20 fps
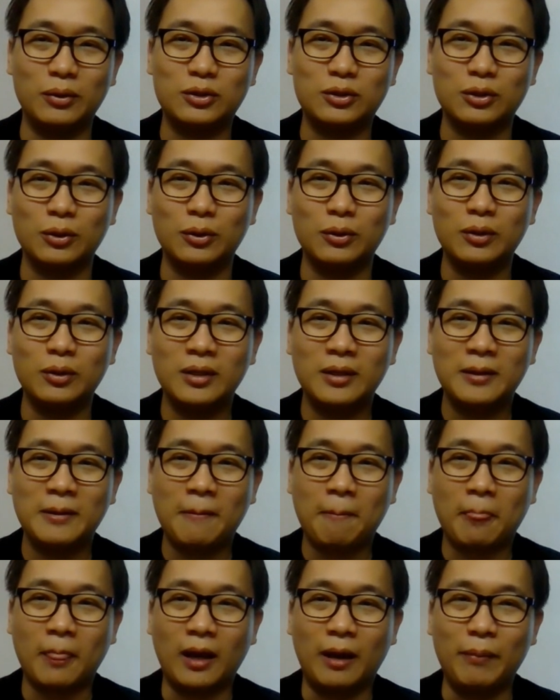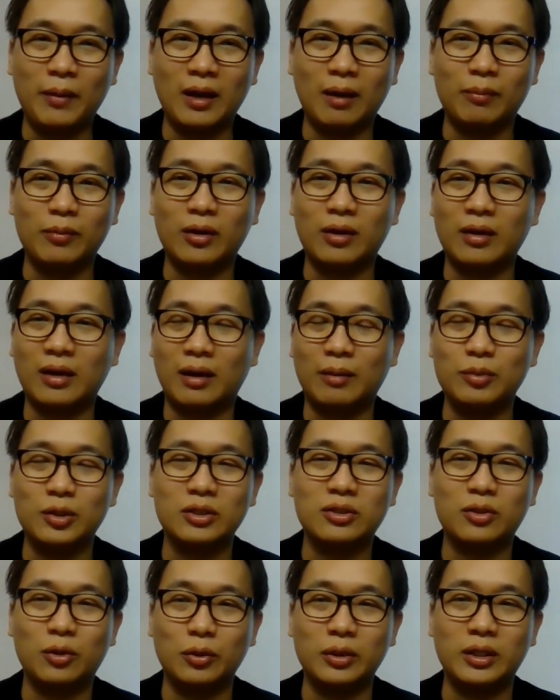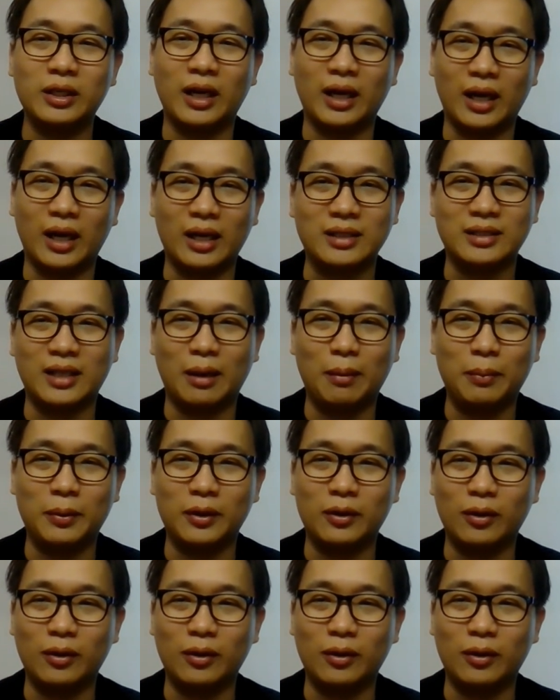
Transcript: So I mean, I'm just quoting an example.